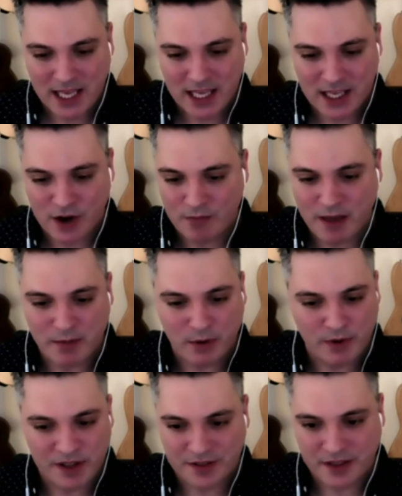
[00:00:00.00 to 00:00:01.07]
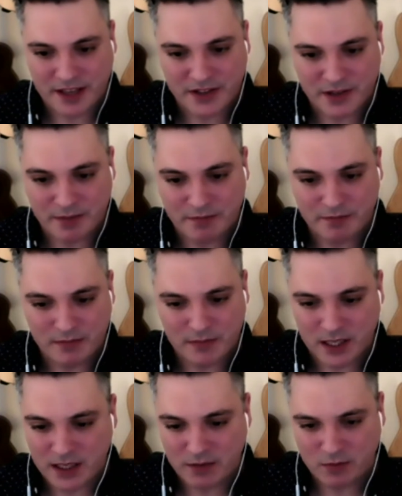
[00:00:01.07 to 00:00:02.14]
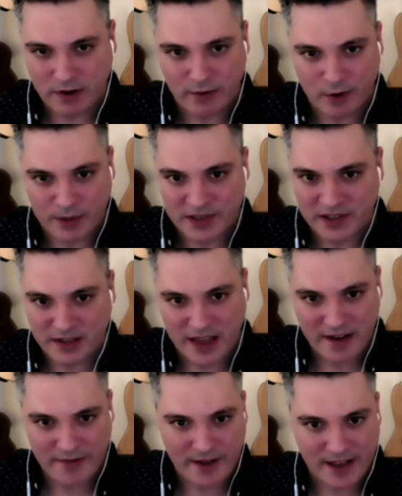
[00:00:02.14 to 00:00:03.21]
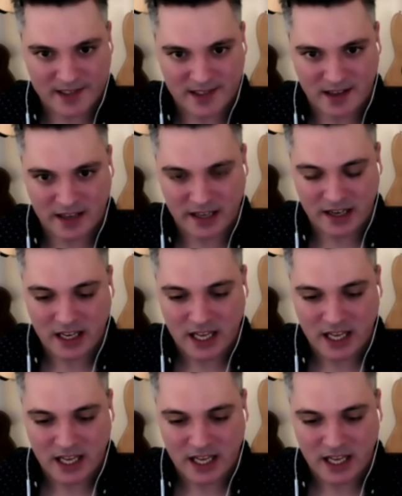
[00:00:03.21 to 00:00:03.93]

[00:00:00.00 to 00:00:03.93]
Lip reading: you know, maybe with like some reverb and delay effects on it.